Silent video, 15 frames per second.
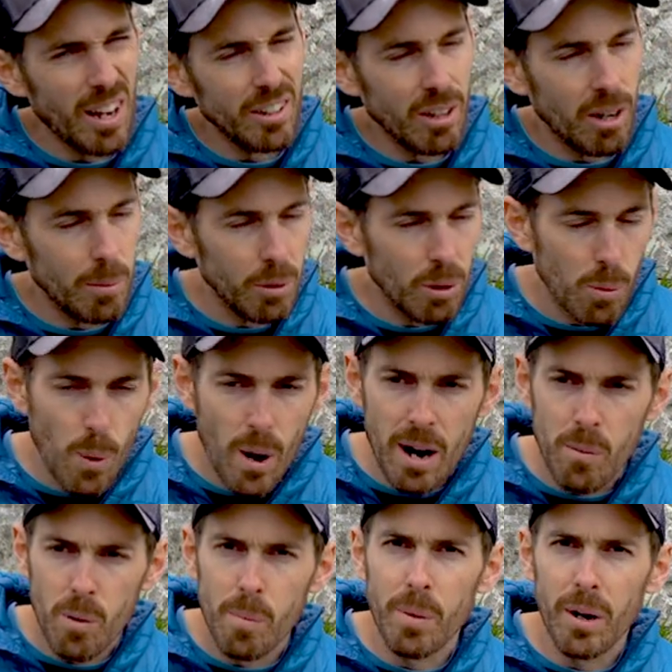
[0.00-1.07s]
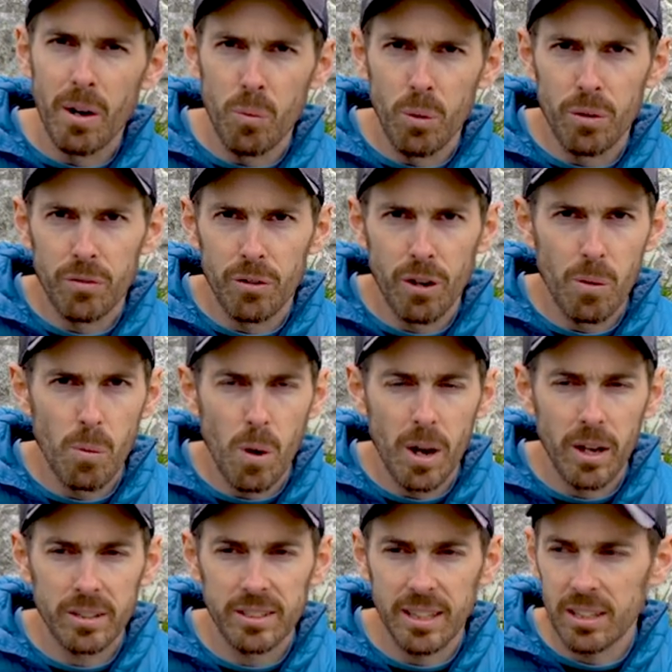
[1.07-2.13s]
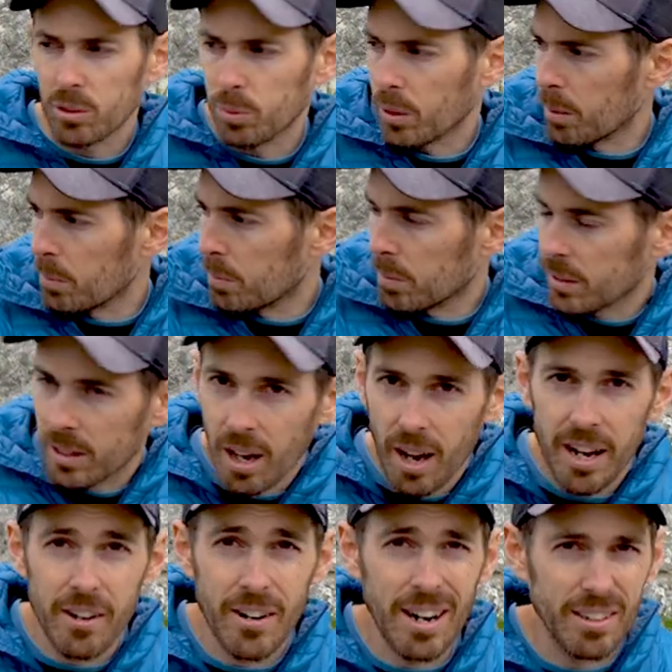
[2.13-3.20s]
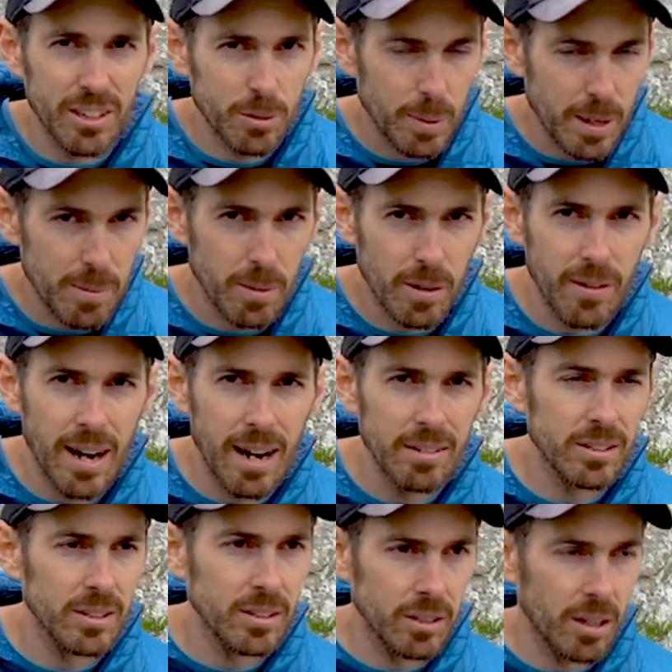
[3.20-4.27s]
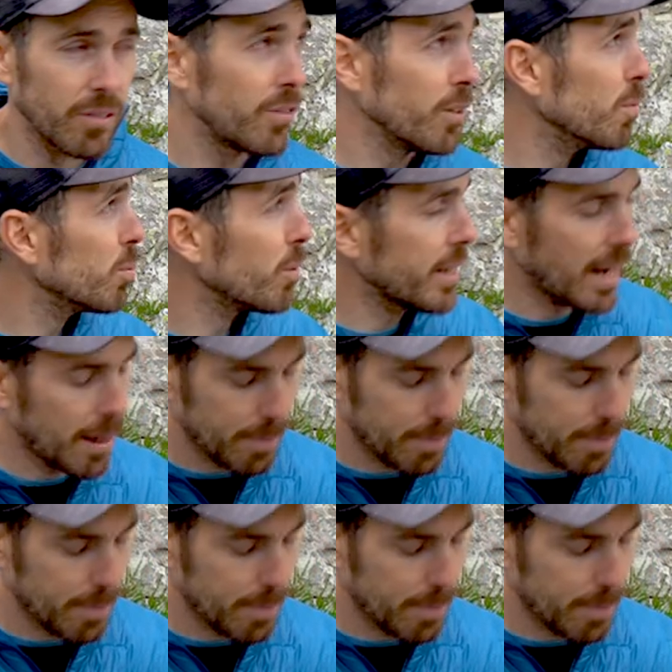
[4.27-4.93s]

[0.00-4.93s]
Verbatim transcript: I know I'm not wearing one, but I would for a work sense when I'm cutting around, there's people around and stuff, feel pretty